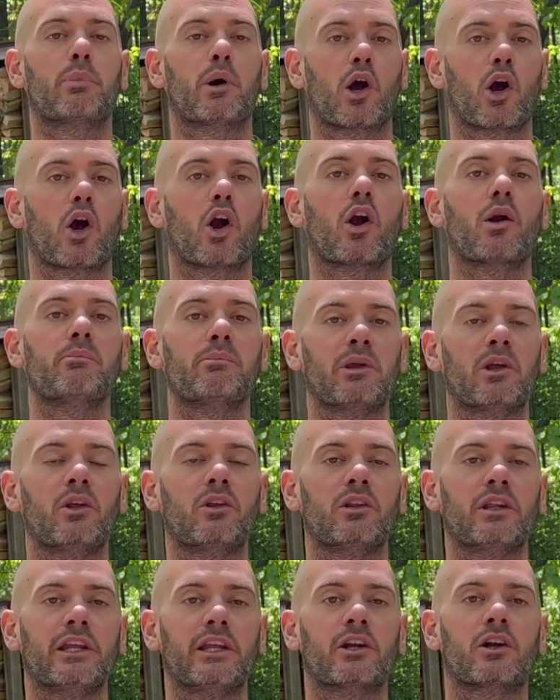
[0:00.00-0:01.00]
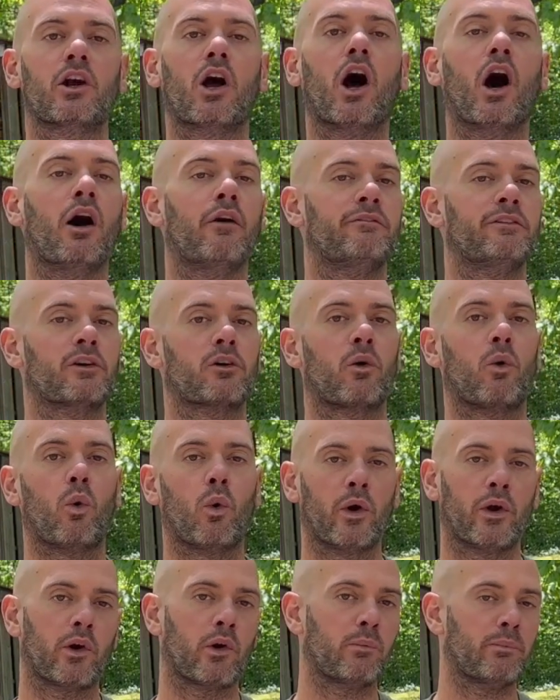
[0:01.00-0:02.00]
per milliliter of your
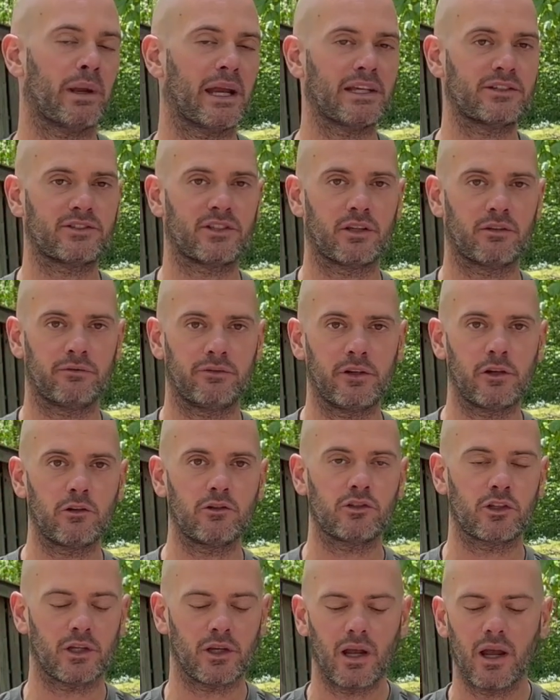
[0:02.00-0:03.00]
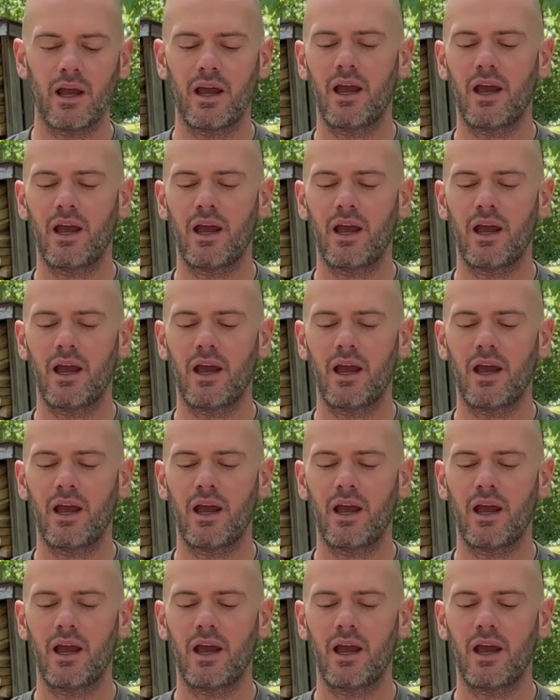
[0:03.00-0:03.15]
oil-based infusion.